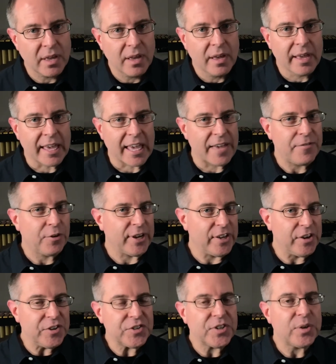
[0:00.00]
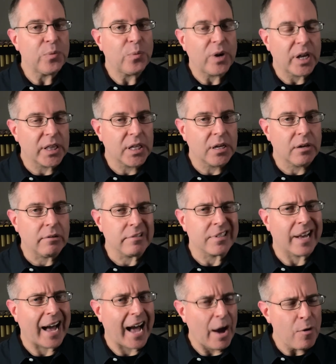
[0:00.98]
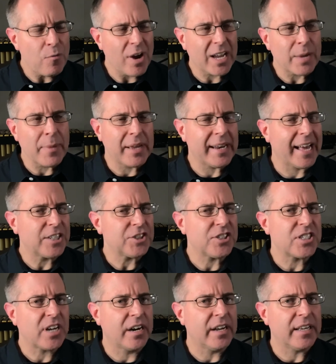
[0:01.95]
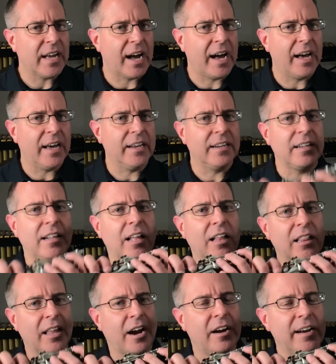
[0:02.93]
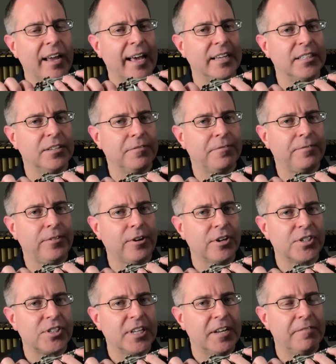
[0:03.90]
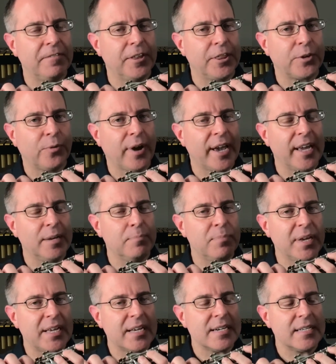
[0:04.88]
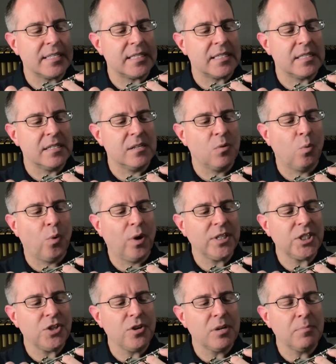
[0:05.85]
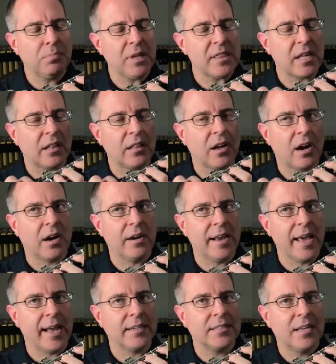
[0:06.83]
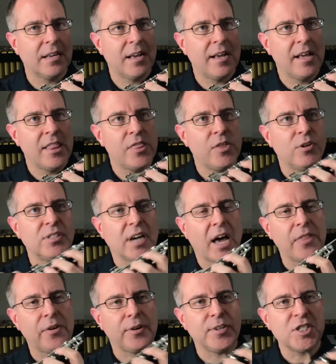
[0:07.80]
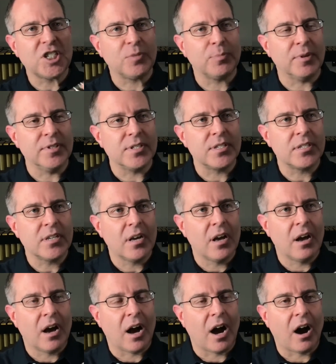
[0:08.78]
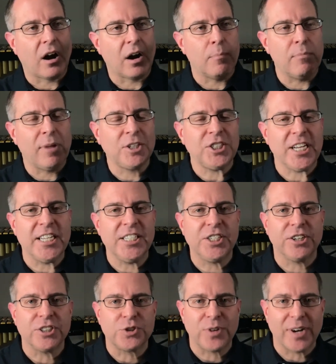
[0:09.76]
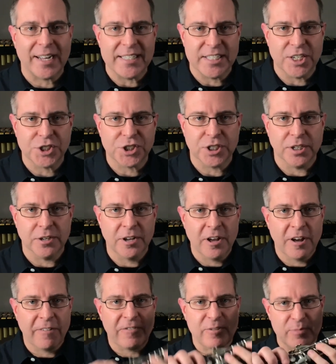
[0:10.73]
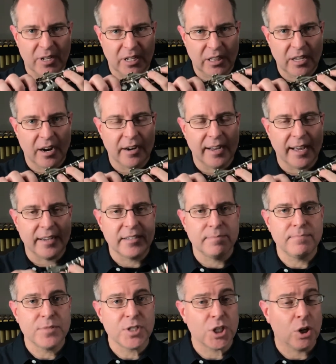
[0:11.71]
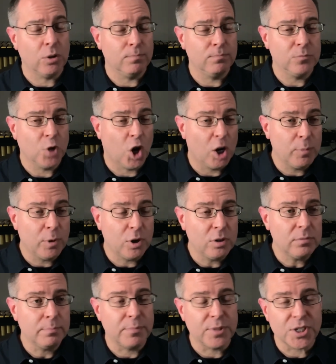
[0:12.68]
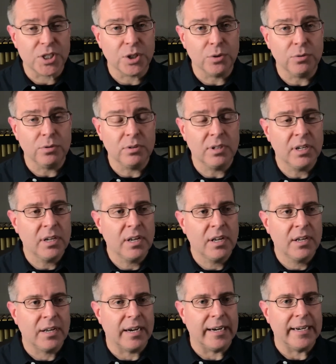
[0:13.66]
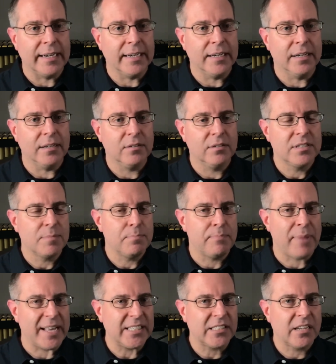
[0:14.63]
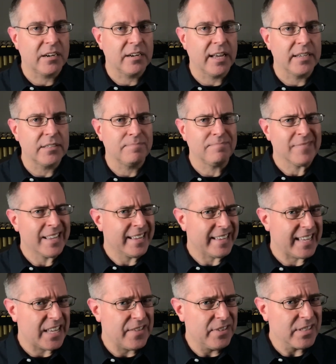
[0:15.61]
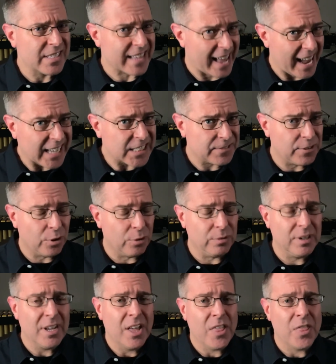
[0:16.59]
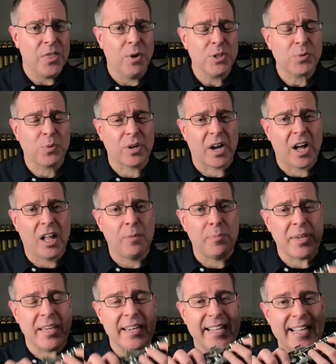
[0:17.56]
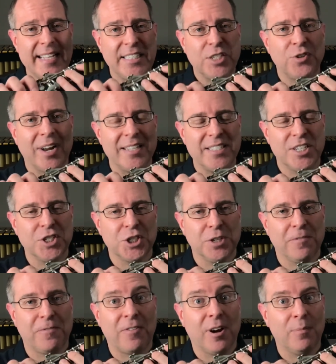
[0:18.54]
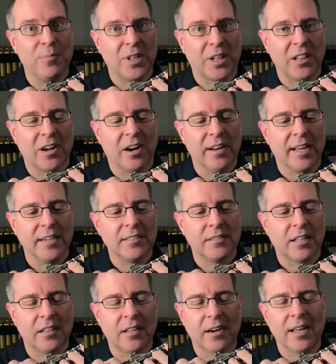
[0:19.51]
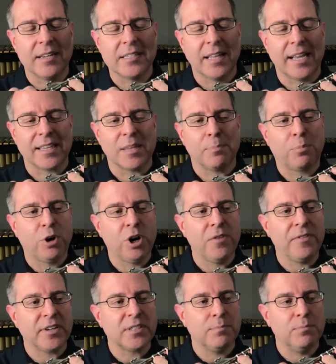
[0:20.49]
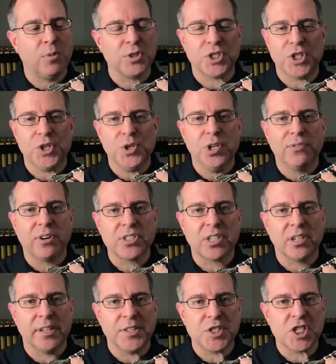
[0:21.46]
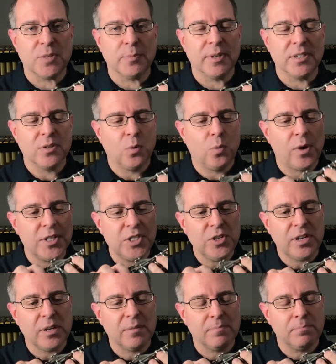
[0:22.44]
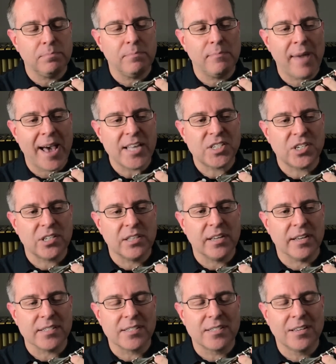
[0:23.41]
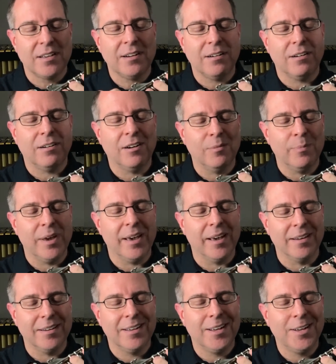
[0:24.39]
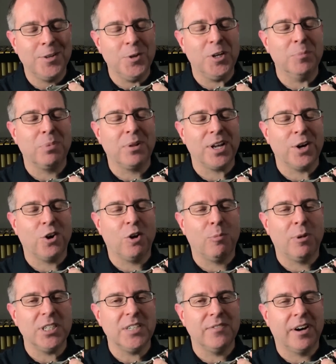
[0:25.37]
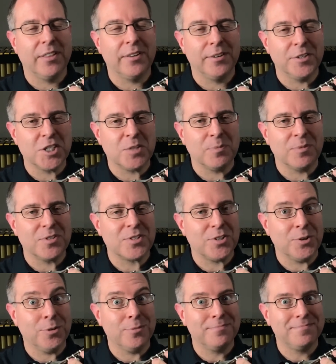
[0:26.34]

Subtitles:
If you're interested in one of those, I would recommend actually starting on clarinet first in 5th grade, because once you can play the clarinet, those other instruments are a much easier transition from the clarinet. So oboe, bassoon, bass clarinet, even saxophone, those would all be an easy transition from the clarinet. The clarinet is like the perfect, most universal instrument. Once you can master this, oh man, you can play a whole bunch of other instruments too.